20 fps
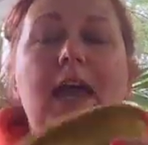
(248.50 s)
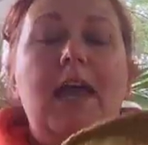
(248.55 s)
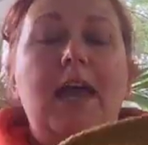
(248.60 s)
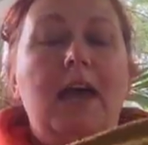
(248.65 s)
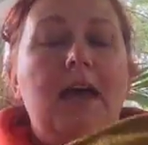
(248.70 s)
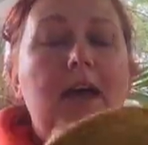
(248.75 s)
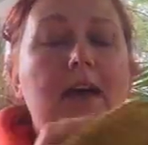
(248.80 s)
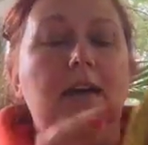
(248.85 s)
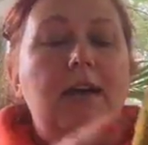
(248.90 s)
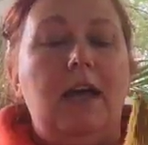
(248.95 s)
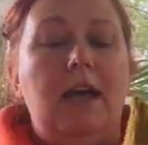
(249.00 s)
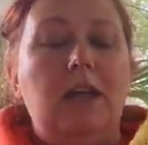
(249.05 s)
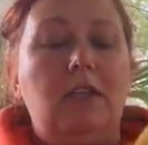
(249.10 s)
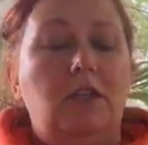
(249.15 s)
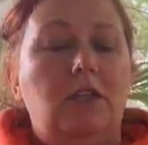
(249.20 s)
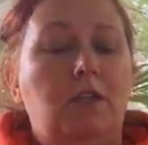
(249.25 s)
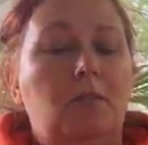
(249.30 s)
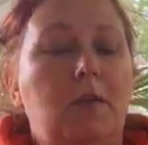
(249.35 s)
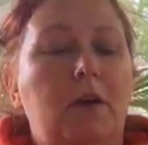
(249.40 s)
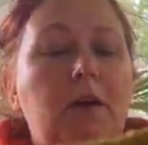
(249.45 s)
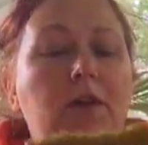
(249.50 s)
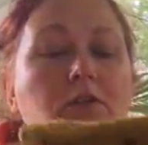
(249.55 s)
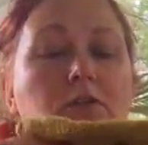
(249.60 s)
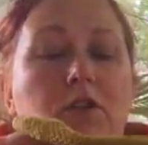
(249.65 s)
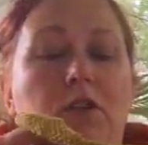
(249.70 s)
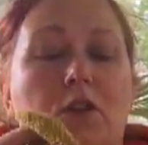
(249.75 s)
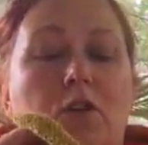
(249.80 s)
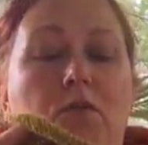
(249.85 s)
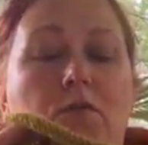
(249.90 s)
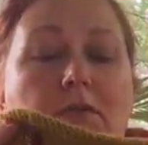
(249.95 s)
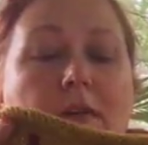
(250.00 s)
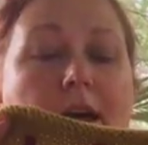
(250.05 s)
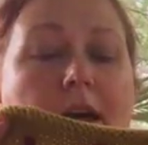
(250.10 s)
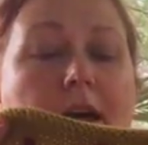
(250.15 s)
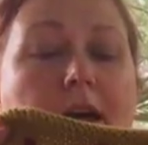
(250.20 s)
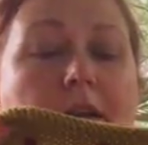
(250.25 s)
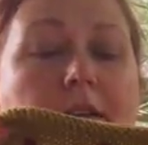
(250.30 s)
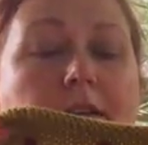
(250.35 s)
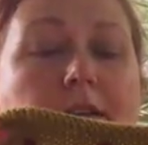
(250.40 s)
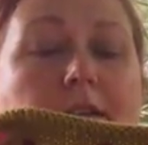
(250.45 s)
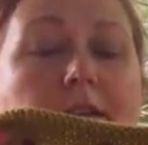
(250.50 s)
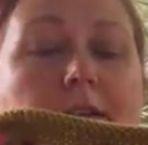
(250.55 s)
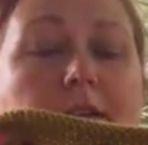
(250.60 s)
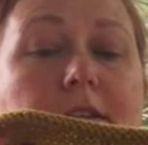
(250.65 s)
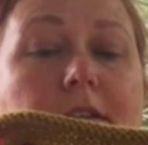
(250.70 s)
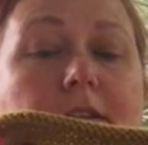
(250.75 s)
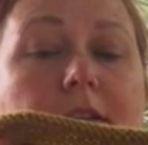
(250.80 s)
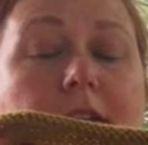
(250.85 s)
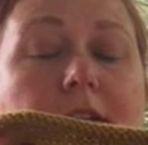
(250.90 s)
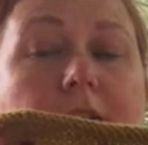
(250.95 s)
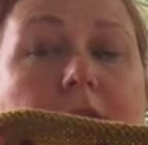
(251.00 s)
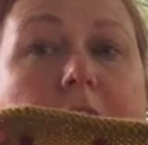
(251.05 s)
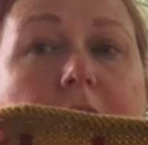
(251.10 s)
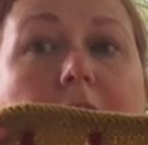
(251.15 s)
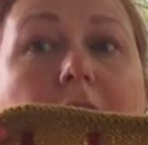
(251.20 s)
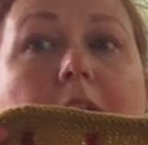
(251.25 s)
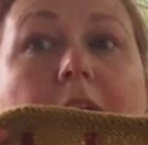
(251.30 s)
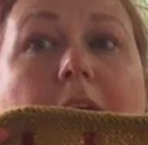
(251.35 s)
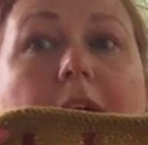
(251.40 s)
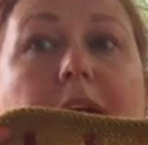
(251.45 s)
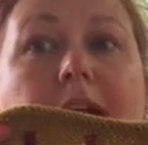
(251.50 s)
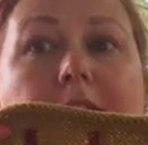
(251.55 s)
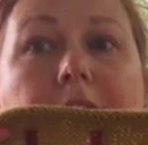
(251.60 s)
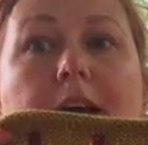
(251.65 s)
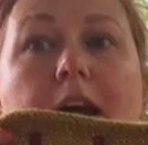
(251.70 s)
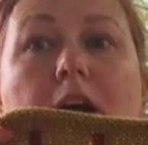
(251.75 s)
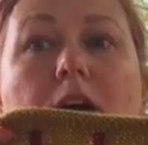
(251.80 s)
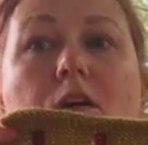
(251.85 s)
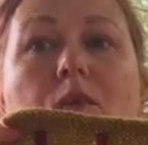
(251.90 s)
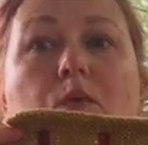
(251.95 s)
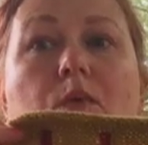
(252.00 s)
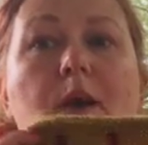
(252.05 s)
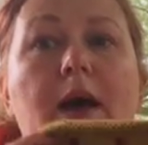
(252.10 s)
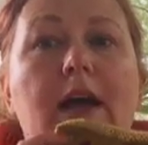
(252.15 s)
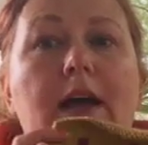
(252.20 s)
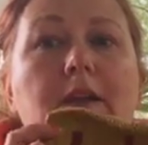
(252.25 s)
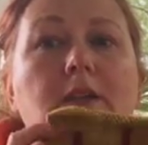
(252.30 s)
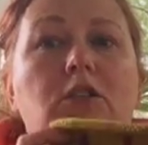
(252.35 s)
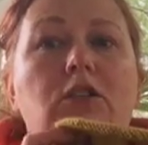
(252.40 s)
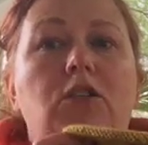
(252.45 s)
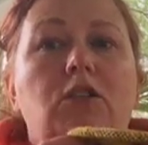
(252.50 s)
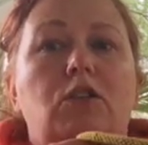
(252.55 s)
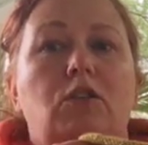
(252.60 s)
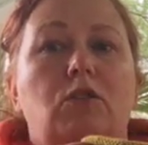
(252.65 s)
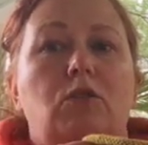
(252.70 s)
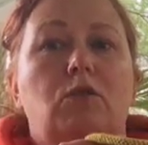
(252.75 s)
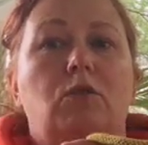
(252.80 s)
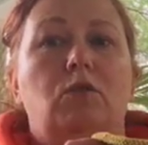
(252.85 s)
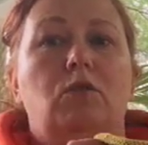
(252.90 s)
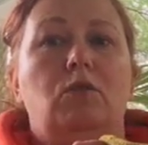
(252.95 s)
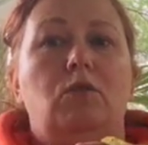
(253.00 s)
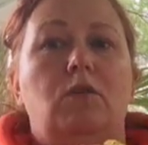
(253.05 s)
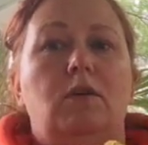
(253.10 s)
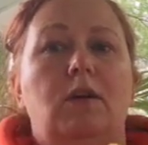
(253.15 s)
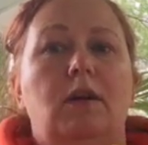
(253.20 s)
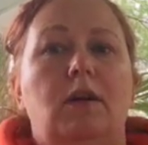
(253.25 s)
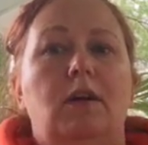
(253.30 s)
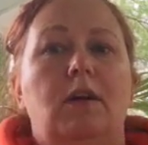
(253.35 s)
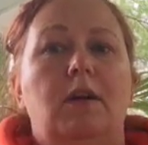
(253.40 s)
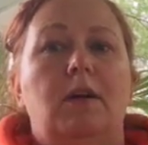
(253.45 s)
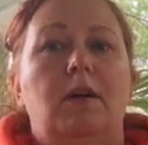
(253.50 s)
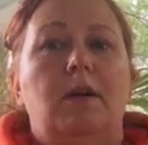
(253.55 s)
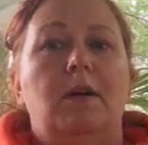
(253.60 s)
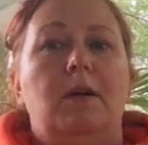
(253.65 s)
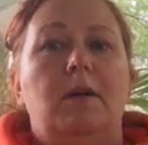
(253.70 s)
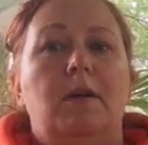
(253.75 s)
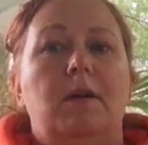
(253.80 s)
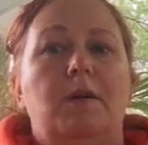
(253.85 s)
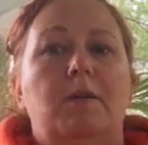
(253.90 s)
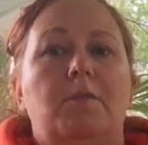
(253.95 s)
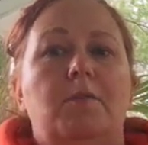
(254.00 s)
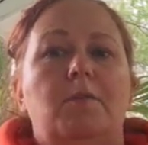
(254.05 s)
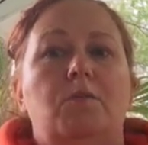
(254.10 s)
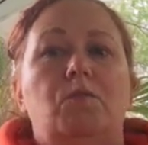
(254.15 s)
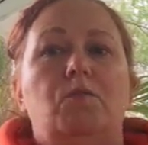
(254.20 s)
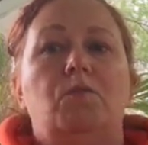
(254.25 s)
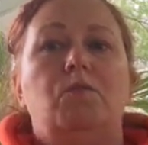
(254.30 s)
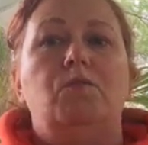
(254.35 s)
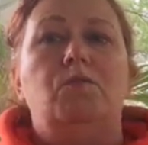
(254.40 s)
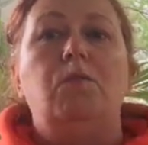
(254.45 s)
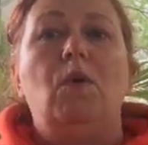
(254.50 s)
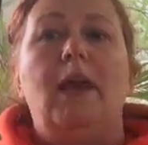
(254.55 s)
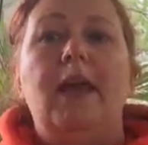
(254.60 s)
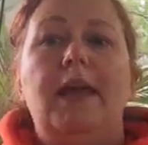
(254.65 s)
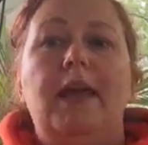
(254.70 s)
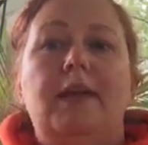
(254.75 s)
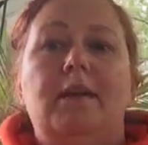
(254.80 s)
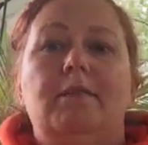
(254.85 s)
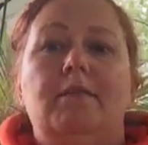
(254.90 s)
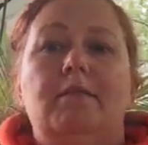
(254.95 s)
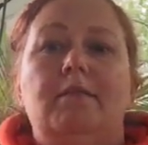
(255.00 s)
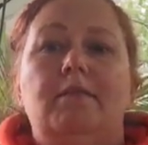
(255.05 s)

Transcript: And I just want you to know that I now want to write,